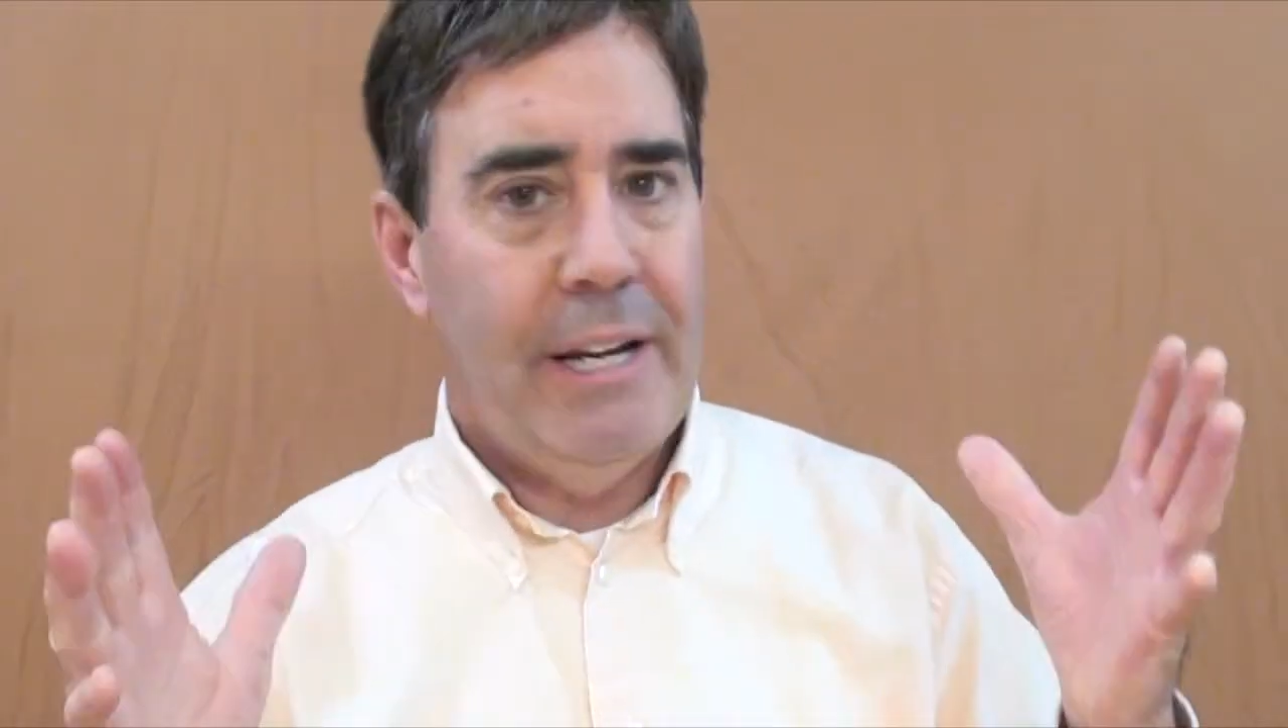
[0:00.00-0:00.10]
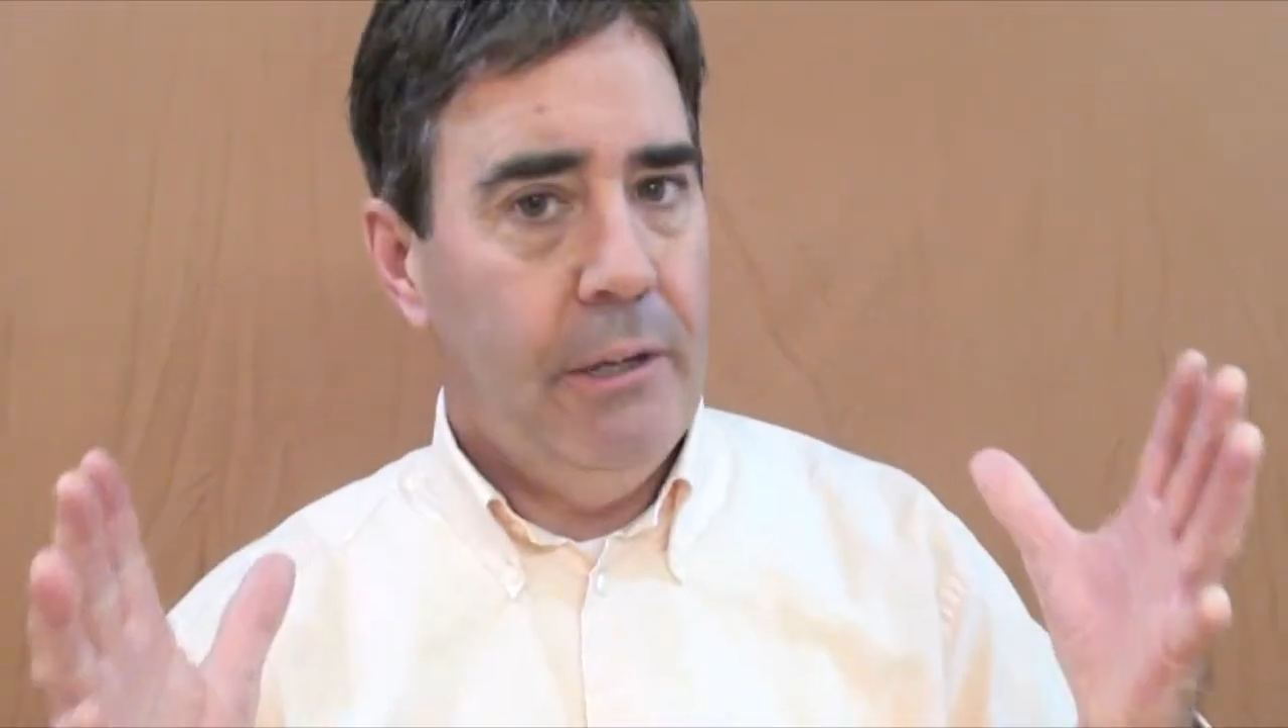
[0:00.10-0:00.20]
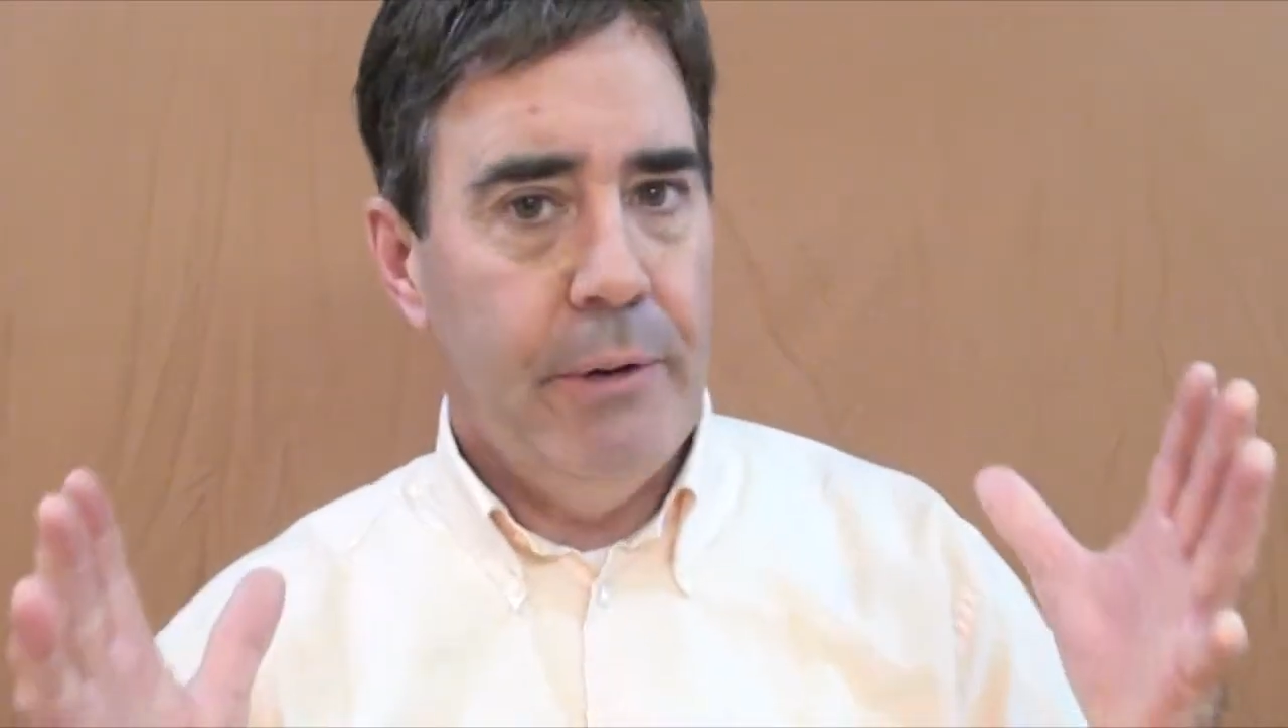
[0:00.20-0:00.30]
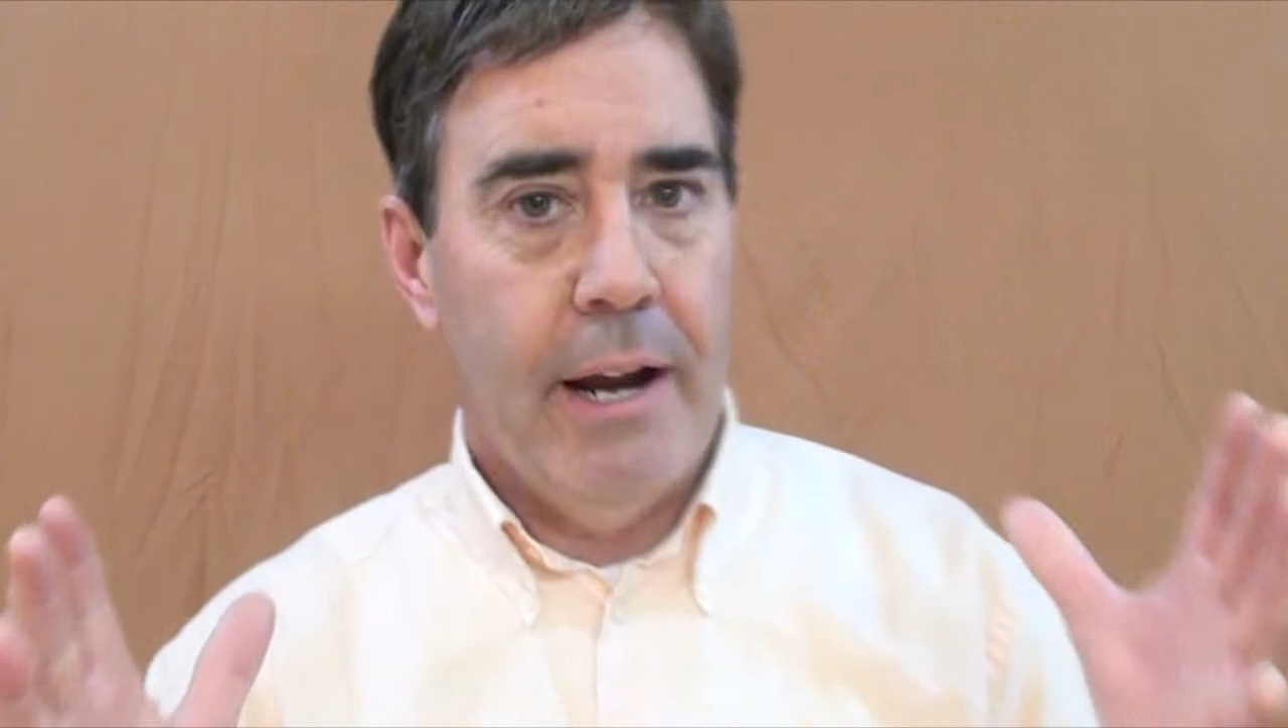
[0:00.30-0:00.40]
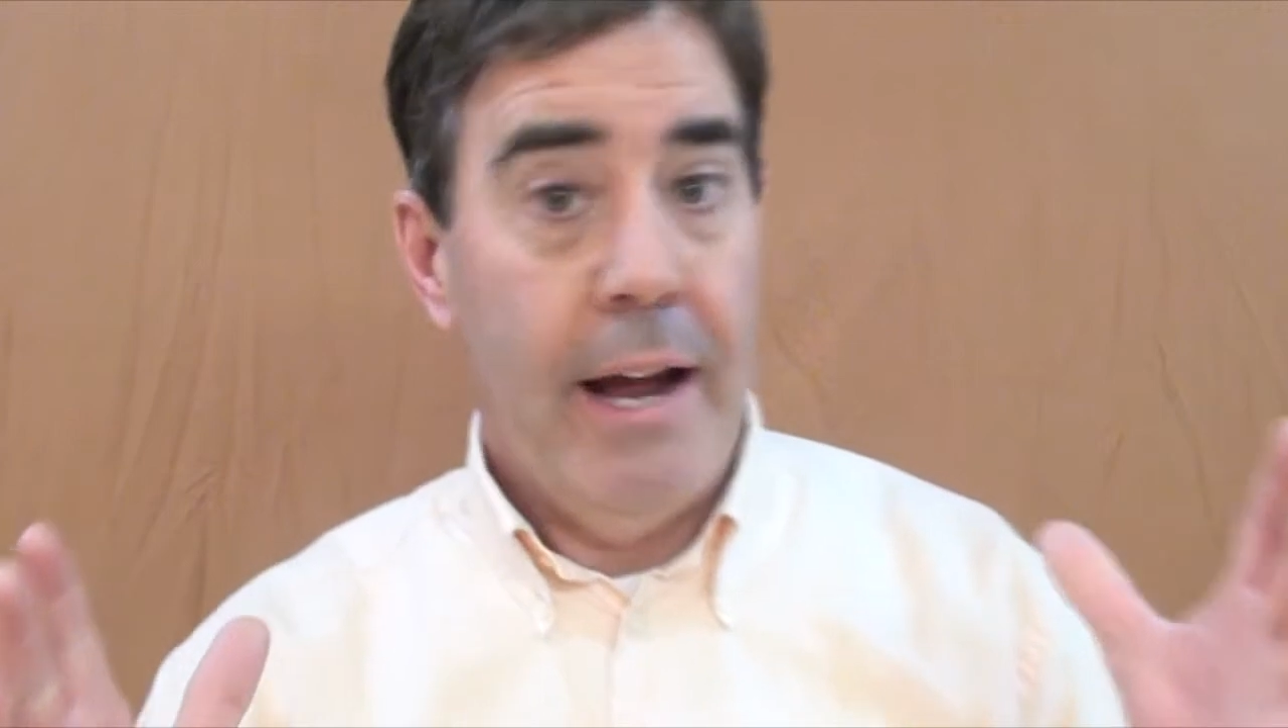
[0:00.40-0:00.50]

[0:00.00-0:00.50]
area